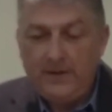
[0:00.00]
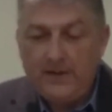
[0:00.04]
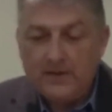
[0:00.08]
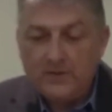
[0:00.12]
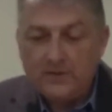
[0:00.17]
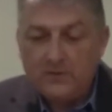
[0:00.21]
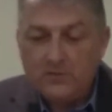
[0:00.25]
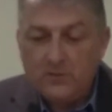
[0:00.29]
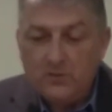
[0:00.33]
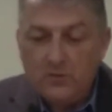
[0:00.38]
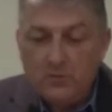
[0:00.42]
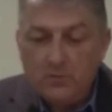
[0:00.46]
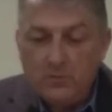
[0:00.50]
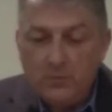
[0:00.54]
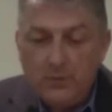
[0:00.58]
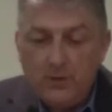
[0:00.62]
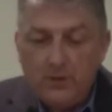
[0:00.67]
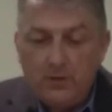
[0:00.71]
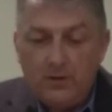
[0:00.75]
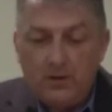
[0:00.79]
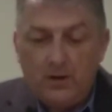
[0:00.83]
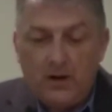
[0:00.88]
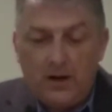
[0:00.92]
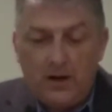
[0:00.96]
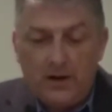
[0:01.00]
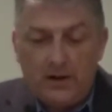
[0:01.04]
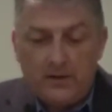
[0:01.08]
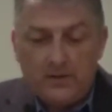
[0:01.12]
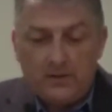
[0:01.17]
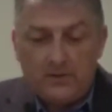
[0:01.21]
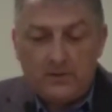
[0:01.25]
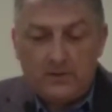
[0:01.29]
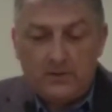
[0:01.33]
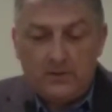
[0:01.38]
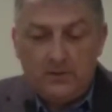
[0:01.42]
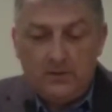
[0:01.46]
He has too pure
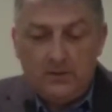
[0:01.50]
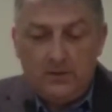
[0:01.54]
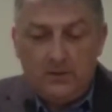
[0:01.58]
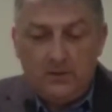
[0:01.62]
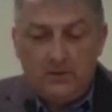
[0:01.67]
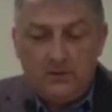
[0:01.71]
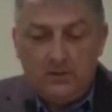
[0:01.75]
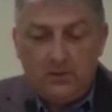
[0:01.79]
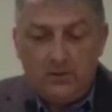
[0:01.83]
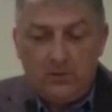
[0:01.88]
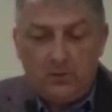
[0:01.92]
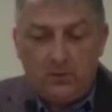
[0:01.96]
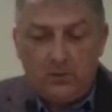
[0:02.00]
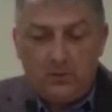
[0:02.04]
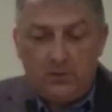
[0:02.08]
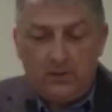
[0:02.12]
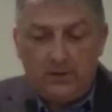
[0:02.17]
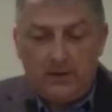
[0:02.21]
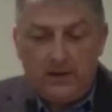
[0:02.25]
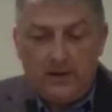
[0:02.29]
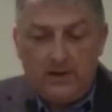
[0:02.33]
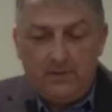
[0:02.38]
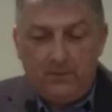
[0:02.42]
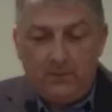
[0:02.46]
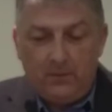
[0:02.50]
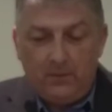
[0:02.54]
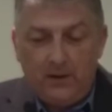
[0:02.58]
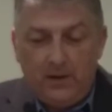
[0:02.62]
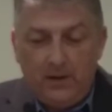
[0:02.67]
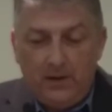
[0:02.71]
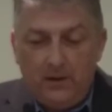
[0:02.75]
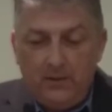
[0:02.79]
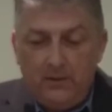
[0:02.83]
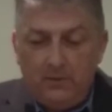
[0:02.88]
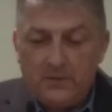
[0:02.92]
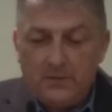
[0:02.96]
eyes to look on evil.
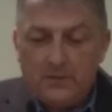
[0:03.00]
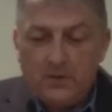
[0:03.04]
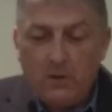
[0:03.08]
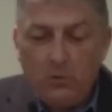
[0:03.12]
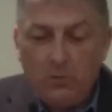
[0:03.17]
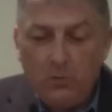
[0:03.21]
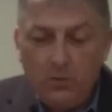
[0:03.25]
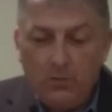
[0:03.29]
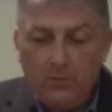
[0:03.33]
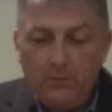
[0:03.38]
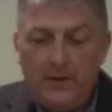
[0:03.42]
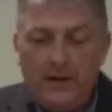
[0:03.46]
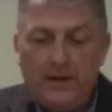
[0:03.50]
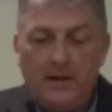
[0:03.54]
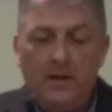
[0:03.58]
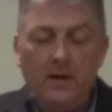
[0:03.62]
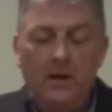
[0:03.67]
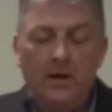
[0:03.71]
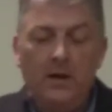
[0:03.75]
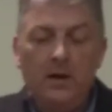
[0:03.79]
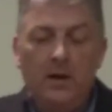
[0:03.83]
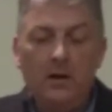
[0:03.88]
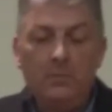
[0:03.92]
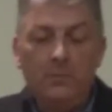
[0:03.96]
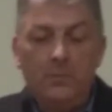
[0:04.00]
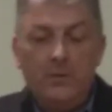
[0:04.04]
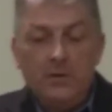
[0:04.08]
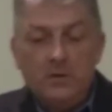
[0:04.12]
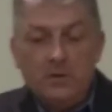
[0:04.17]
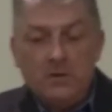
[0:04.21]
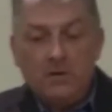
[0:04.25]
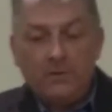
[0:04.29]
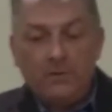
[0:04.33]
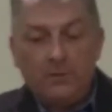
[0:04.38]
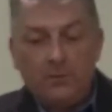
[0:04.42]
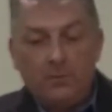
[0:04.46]
And the result will be a
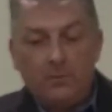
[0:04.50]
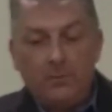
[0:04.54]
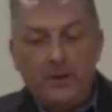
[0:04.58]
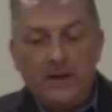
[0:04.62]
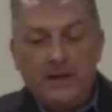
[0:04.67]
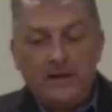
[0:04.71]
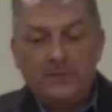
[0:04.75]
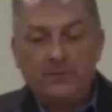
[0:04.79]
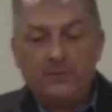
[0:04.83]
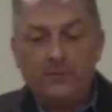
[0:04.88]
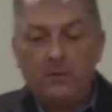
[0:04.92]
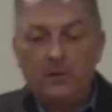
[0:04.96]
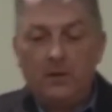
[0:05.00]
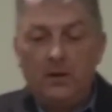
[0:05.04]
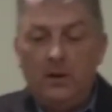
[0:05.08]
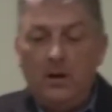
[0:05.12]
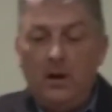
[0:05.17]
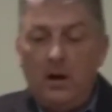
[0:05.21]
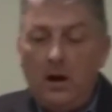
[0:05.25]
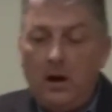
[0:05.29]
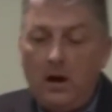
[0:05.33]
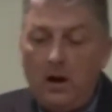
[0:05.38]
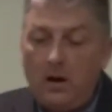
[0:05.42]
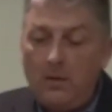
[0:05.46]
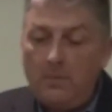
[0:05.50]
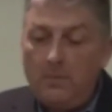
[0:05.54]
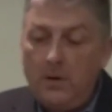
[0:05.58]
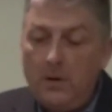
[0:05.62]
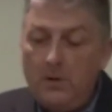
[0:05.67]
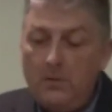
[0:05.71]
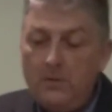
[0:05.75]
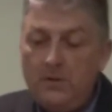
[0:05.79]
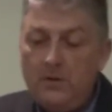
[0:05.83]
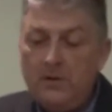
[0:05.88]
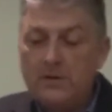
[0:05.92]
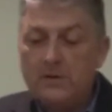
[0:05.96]
beautiful, peaceful,
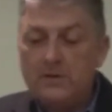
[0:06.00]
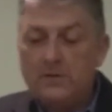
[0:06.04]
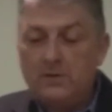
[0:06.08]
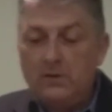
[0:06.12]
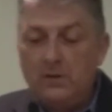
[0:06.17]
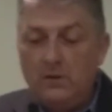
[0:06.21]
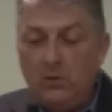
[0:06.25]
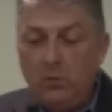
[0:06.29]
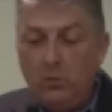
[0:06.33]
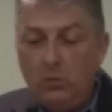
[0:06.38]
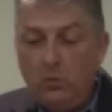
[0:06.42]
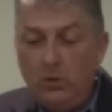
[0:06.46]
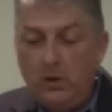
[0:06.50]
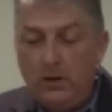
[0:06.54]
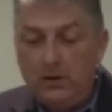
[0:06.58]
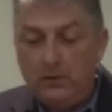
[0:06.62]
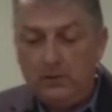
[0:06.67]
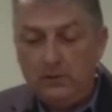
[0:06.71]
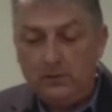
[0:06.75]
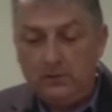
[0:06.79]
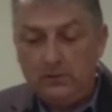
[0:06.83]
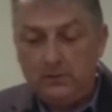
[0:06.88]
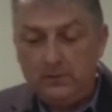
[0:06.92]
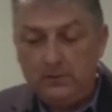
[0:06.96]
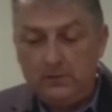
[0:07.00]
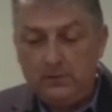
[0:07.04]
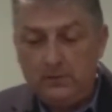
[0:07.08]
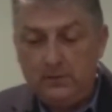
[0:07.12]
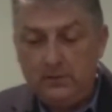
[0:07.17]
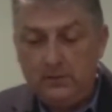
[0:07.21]
harmonious world.